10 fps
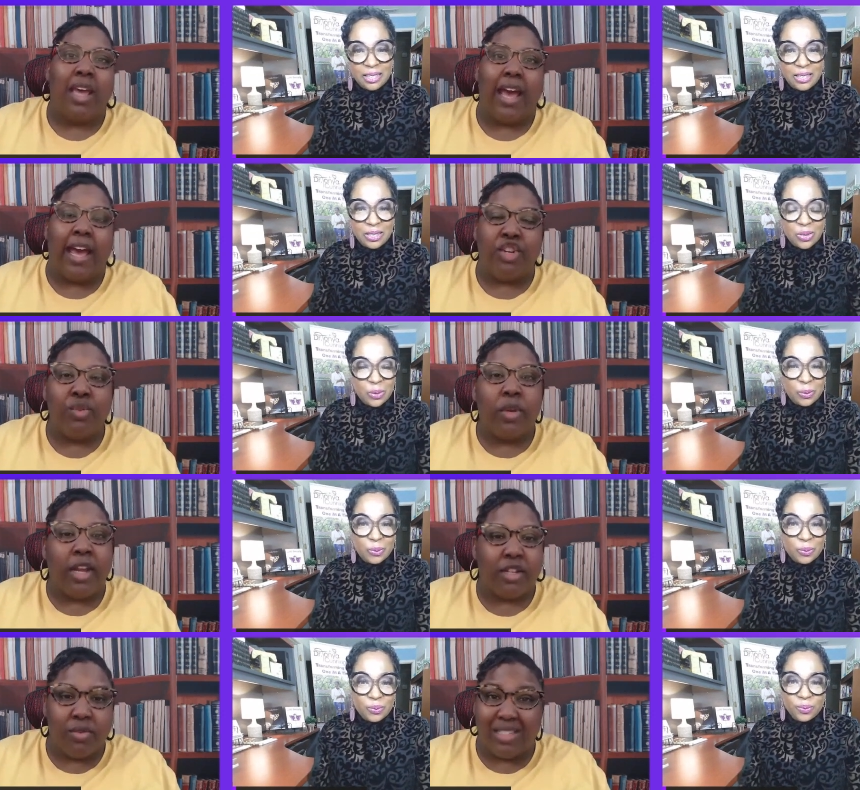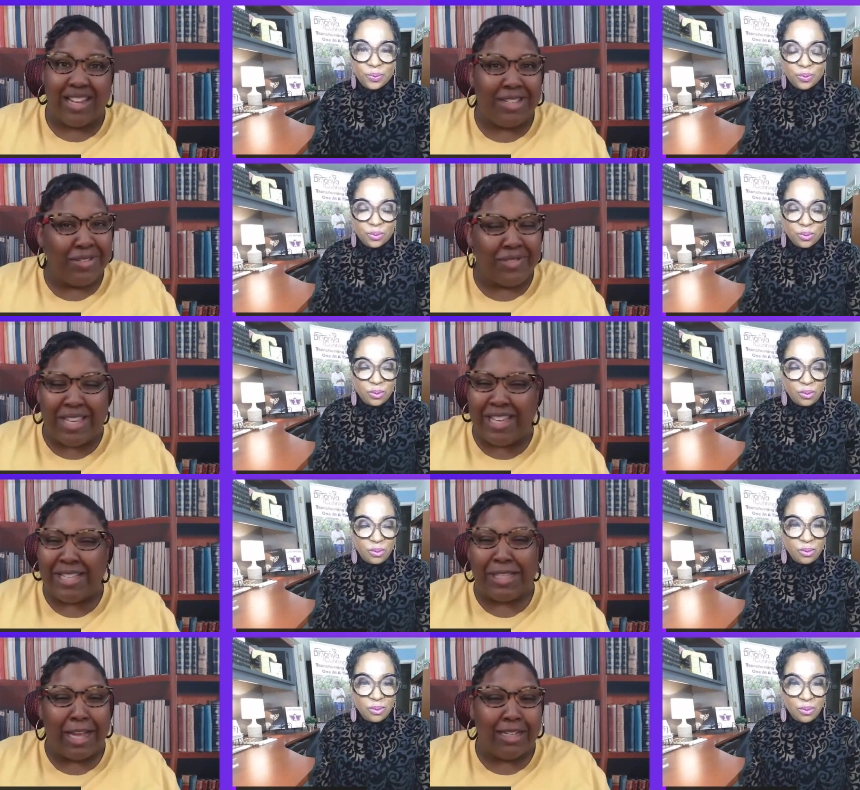Speaker 1: I mm-hmm. do what I do because I love kids and
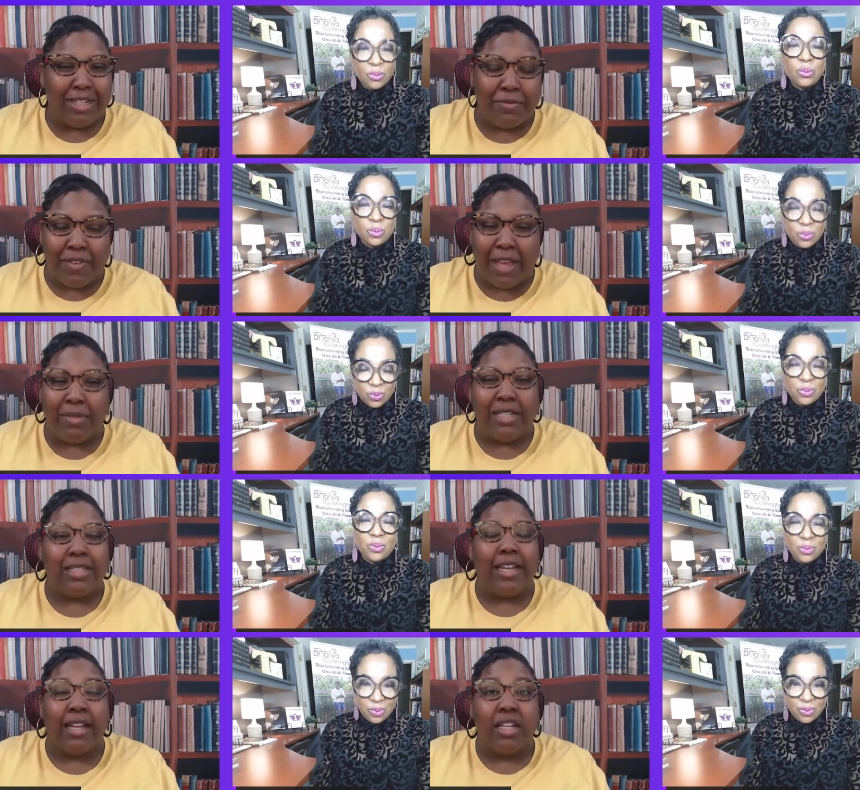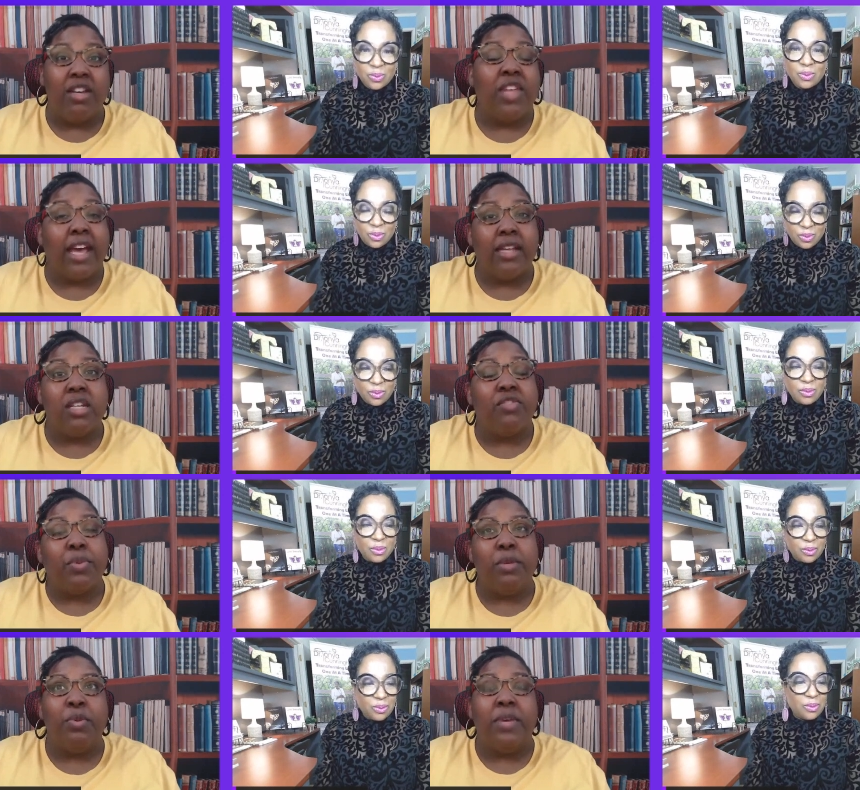I love families and I love the idea of
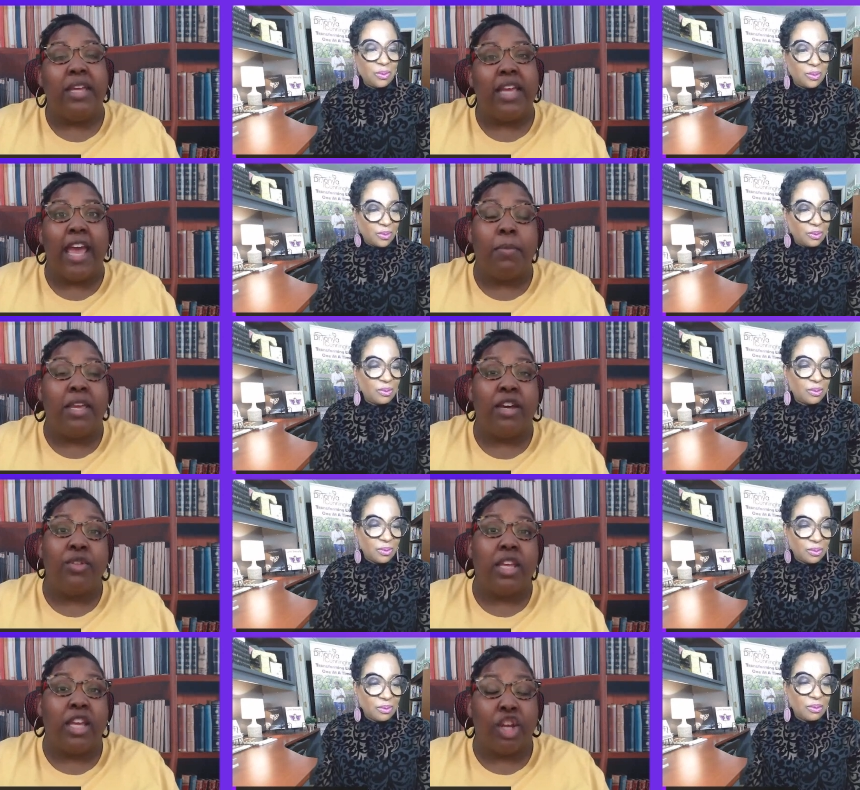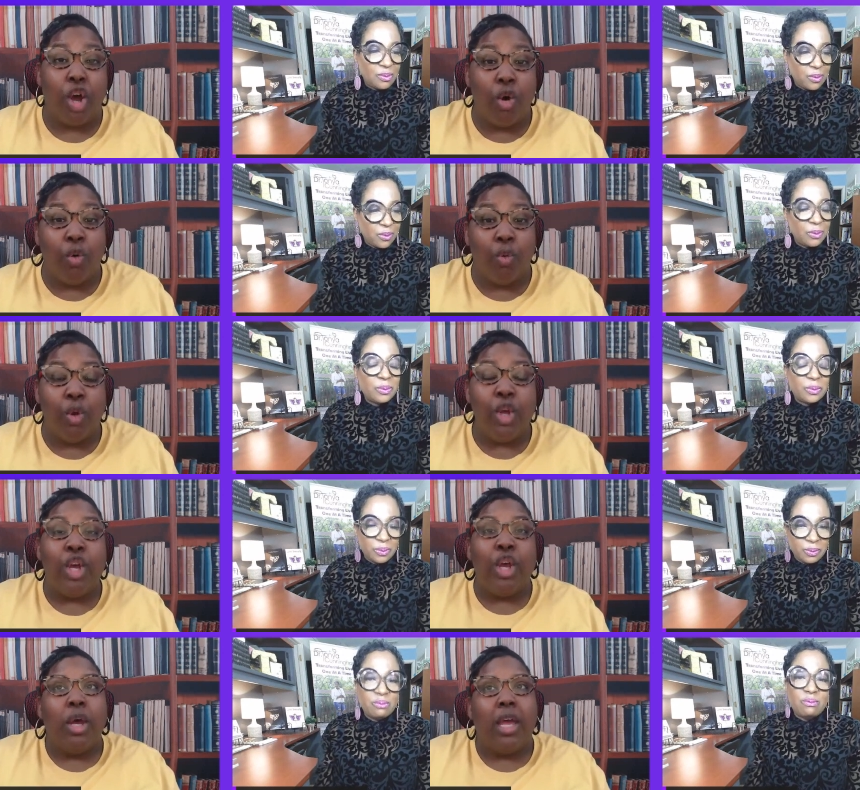people being happy, healthy, and whole.
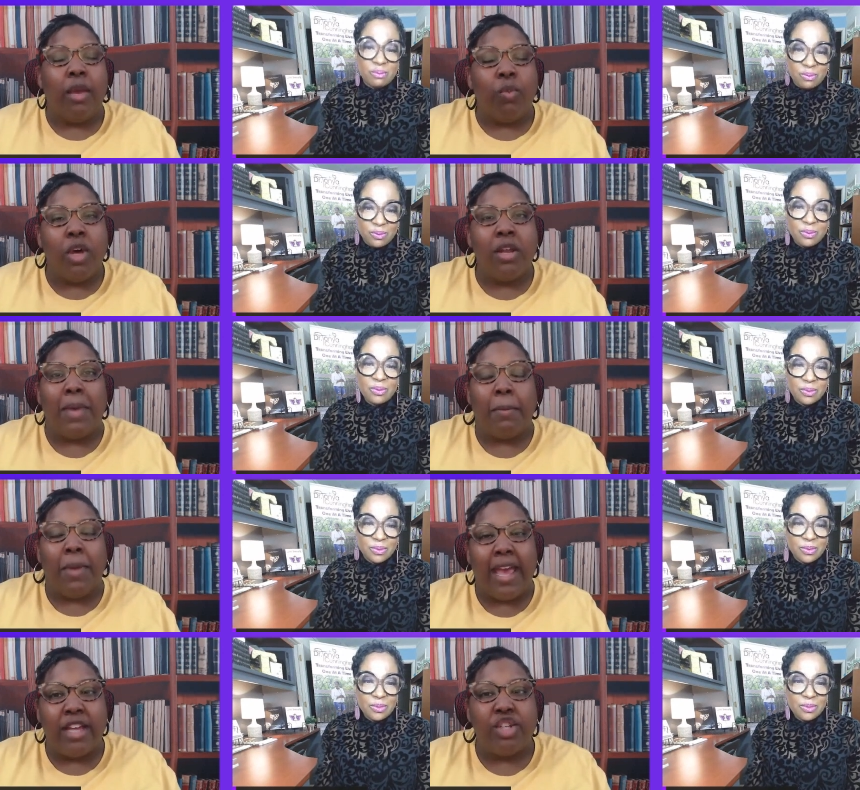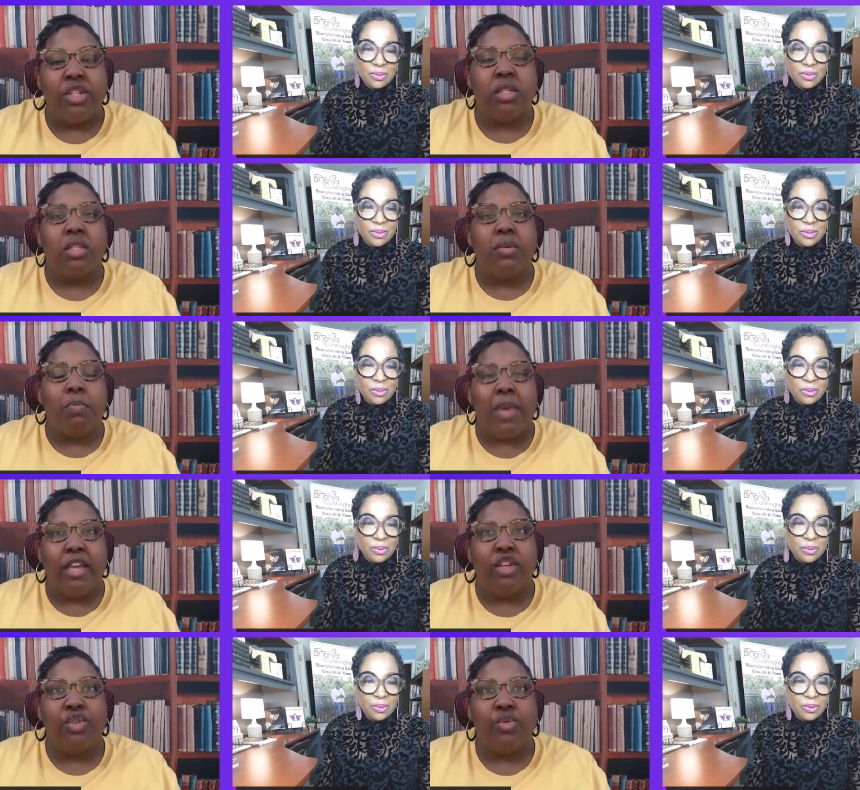Mm-hmm. One of my passions is to make
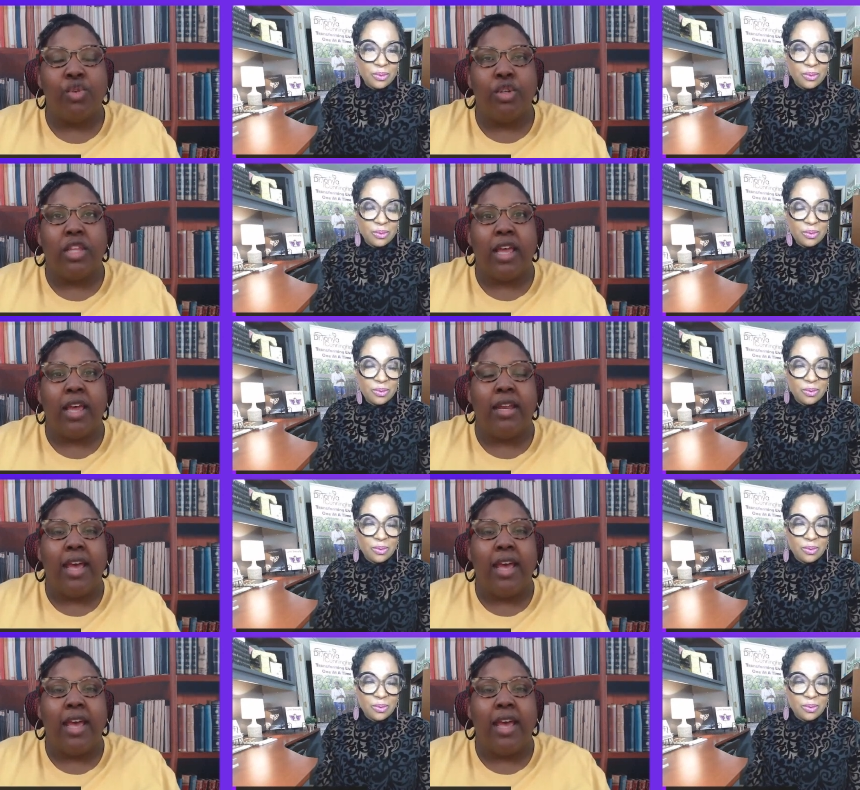sure that